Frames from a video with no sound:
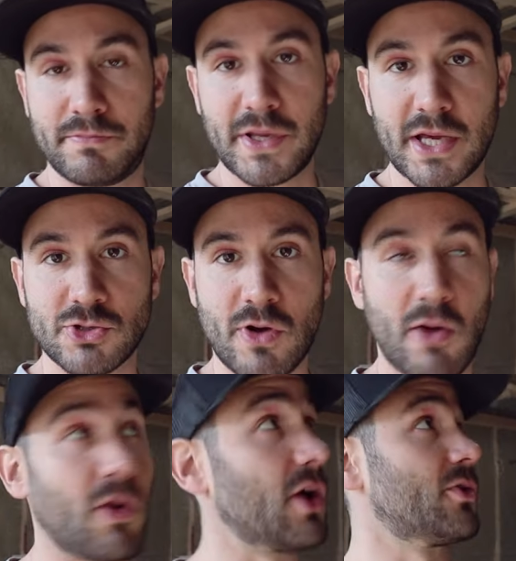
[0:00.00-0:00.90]
be a
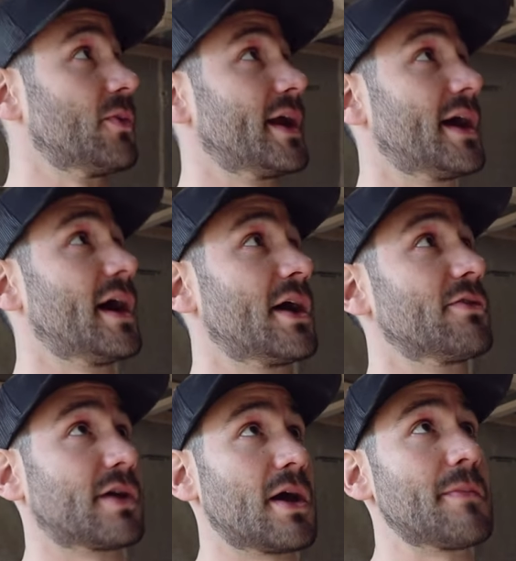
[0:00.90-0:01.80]
drywaller when I
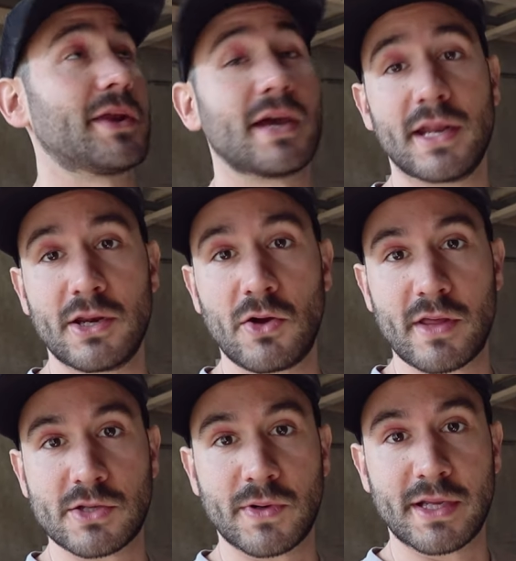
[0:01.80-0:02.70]
hired the company. I didn't know
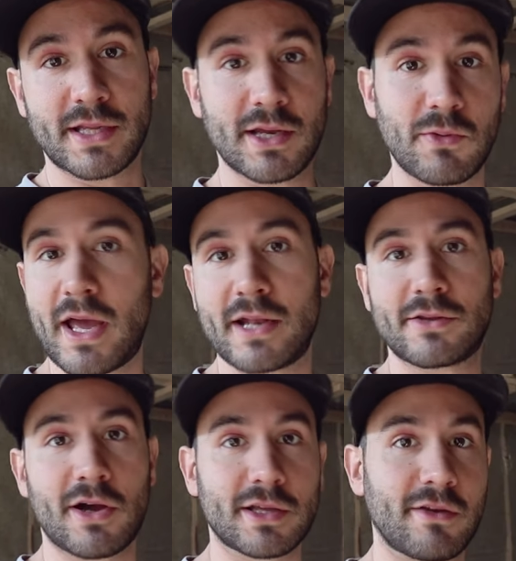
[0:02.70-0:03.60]
that's what he did. We
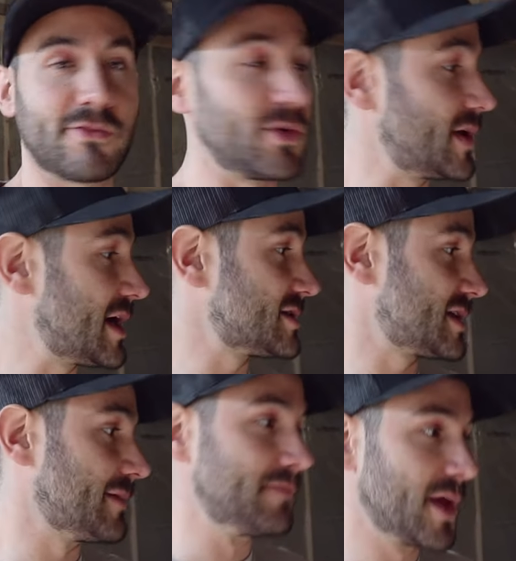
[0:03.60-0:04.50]
hadn't talked in a few
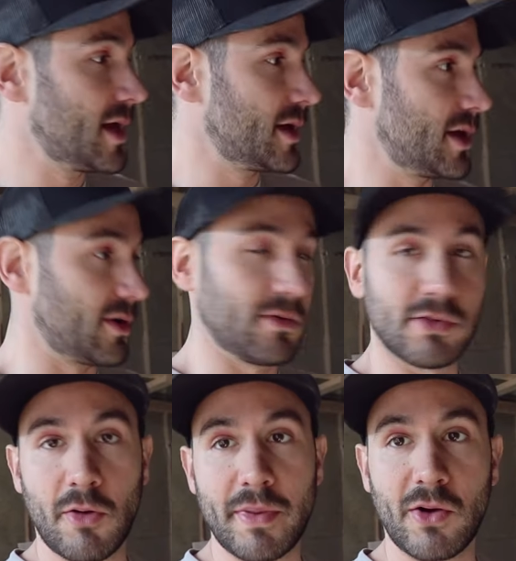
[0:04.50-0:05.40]
years, and you know,
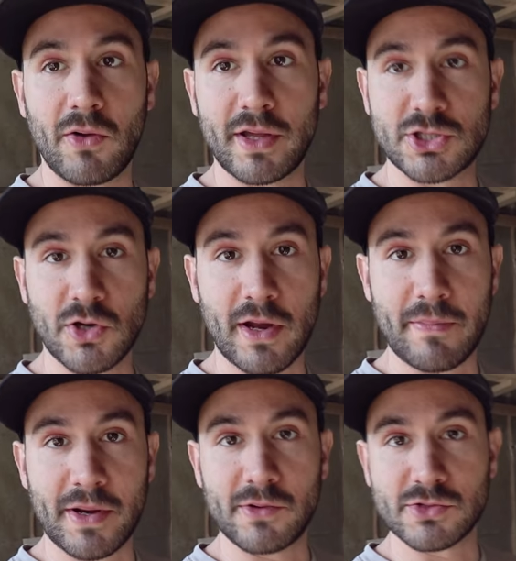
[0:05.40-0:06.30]
lo and behold, he showed
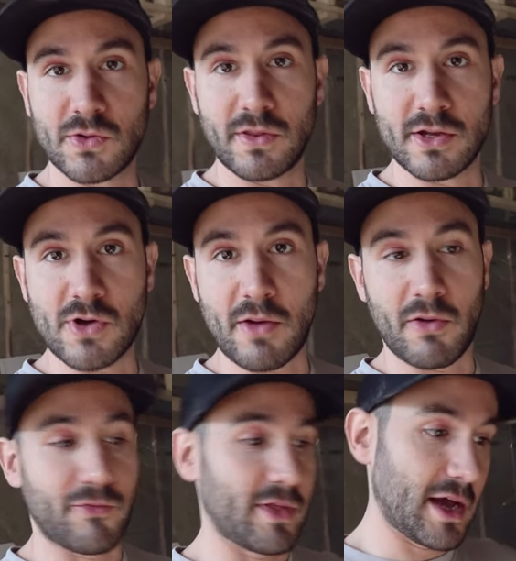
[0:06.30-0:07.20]
up and he was doing the
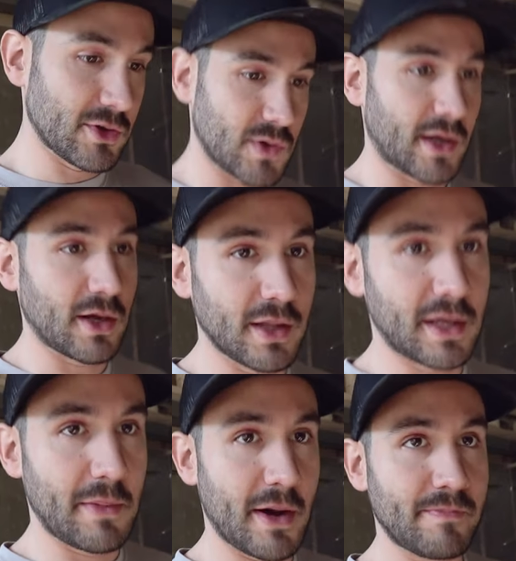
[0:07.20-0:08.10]
drywall for the house. So I
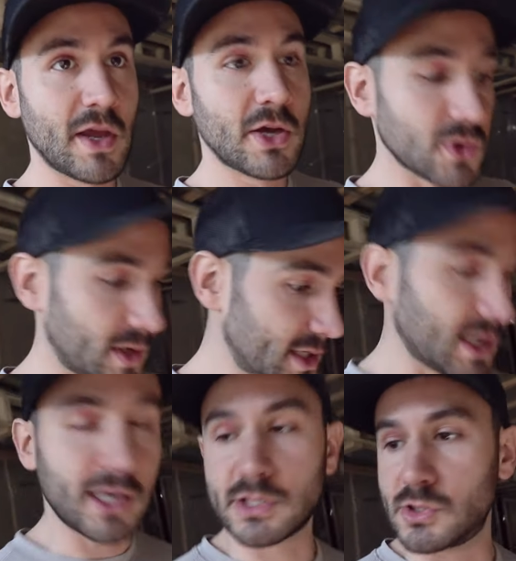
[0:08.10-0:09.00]
called him up. So he's
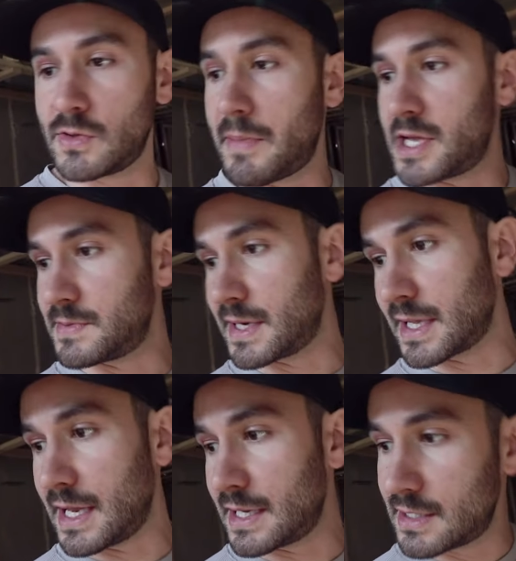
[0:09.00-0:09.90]
gonna do the basement
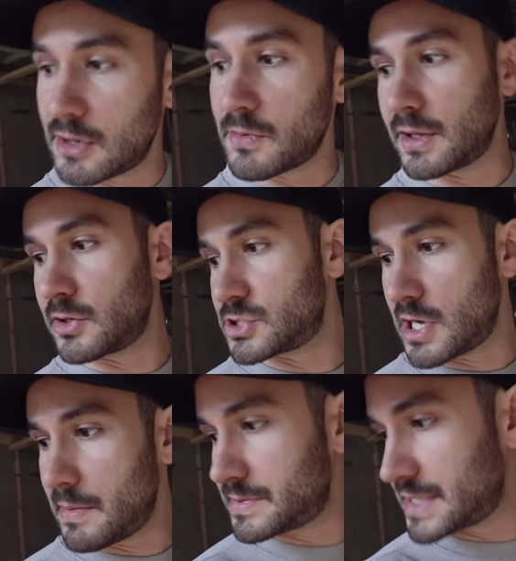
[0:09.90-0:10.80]
again. He did a really good
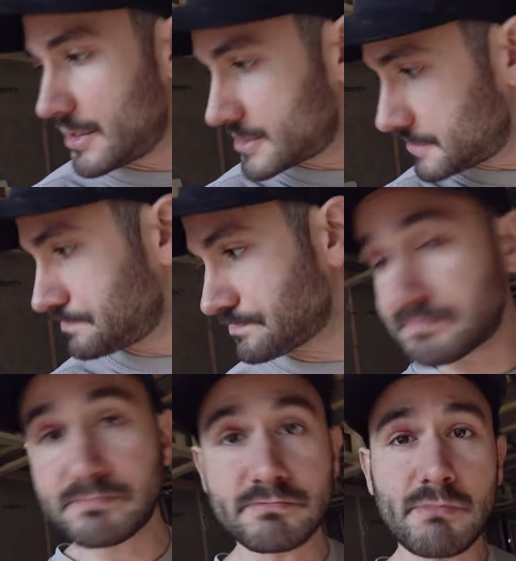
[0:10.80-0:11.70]
job upstairs.
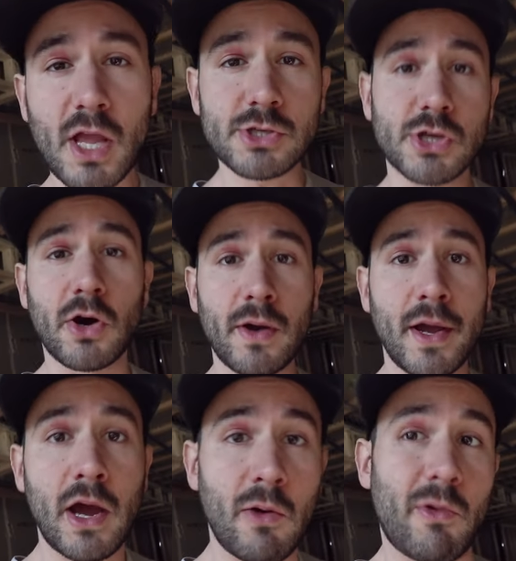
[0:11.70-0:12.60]
So
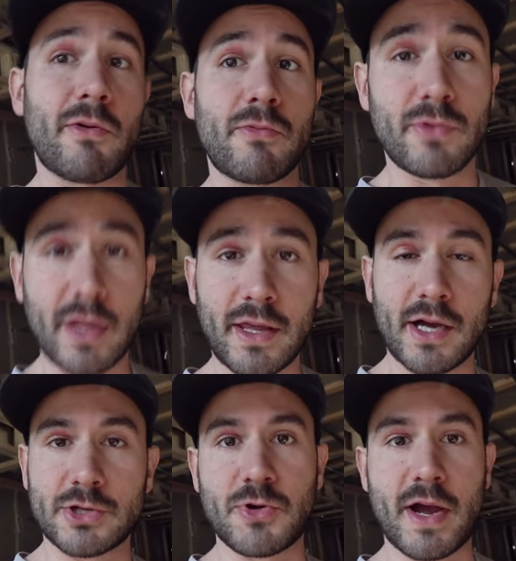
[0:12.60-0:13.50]
we're really
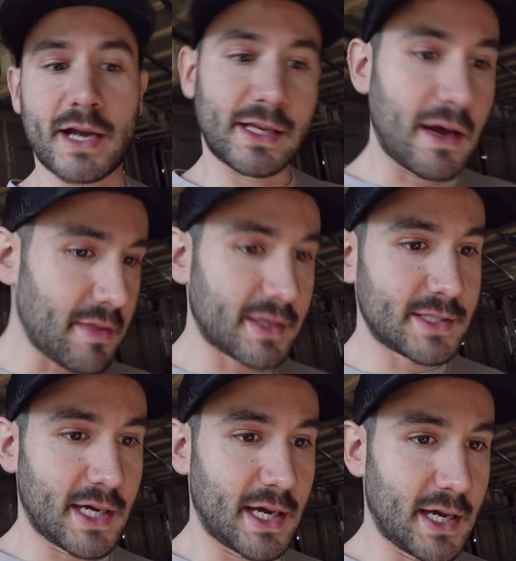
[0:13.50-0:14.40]
on track now
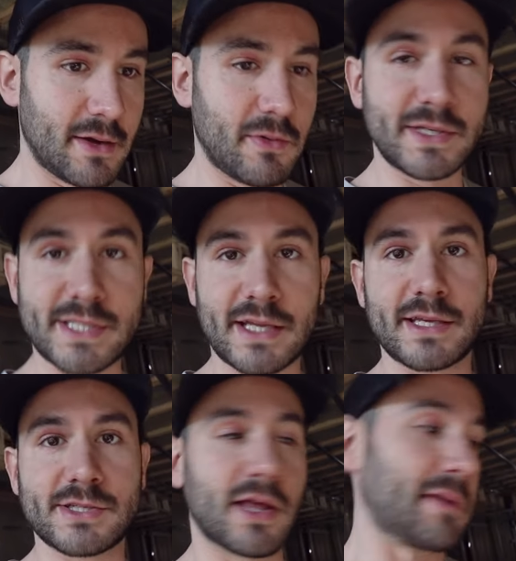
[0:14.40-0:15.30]
that we set
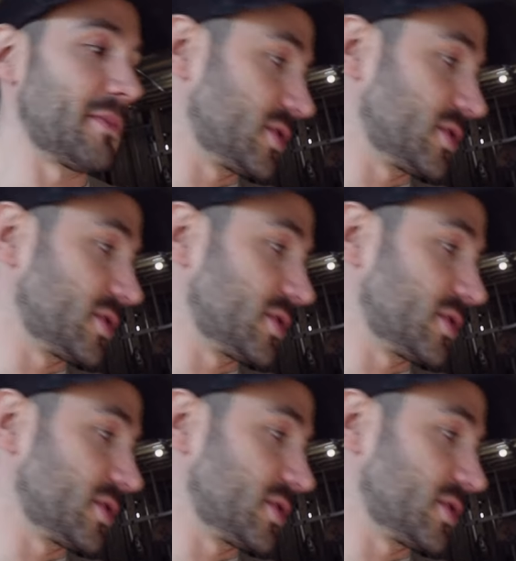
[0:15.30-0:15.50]
this all in